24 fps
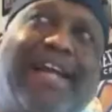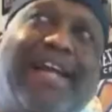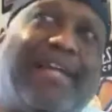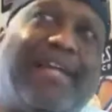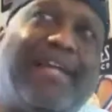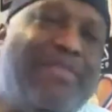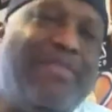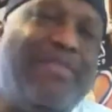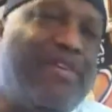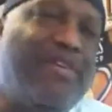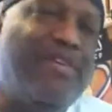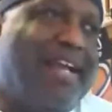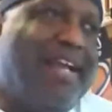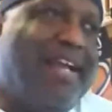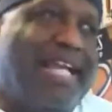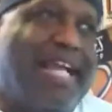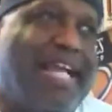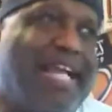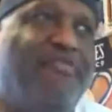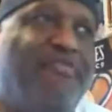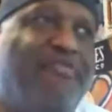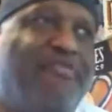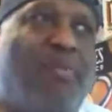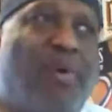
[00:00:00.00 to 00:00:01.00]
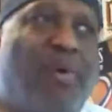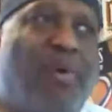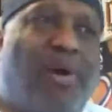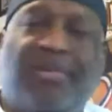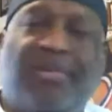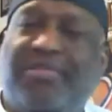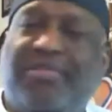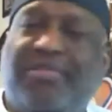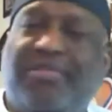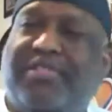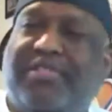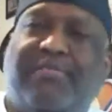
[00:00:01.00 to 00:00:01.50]
like we go out like after
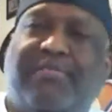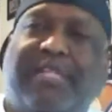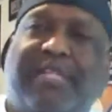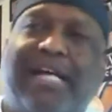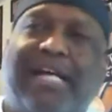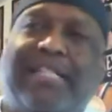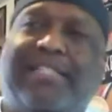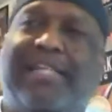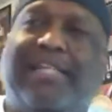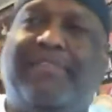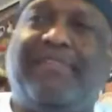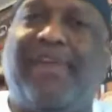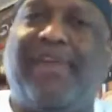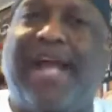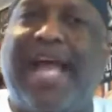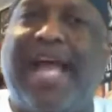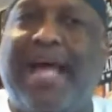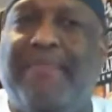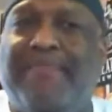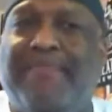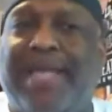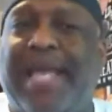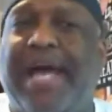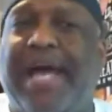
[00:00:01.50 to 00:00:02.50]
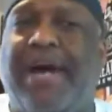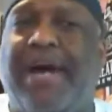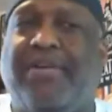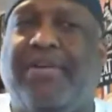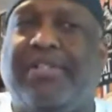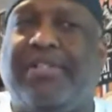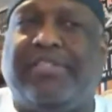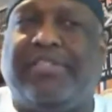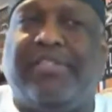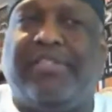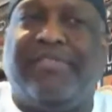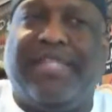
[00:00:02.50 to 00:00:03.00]
work sometimes, like for happy hour
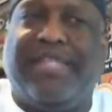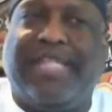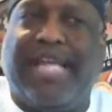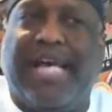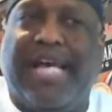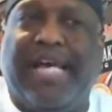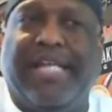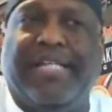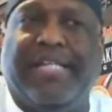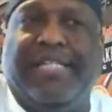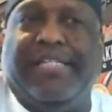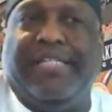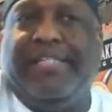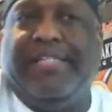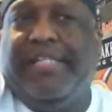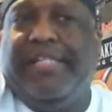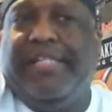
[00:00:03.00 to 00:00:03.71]
and stuff like that. And